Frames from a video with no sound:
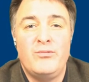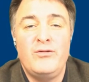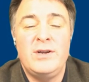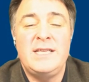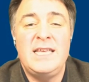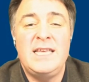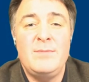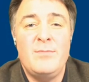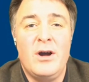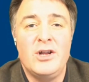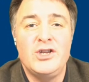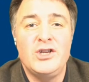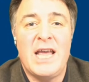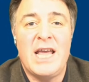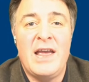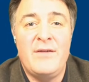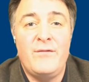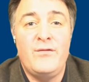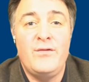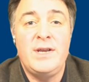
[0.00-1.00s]
pretty much
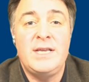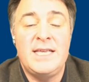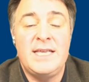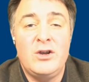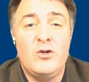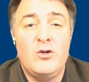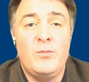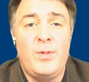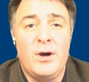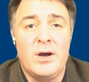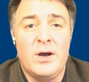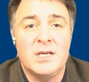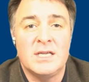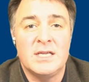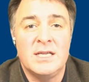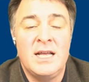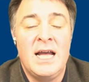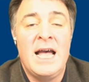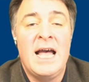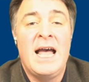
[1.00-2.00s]
every single
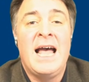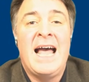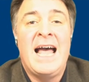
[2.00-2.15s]
person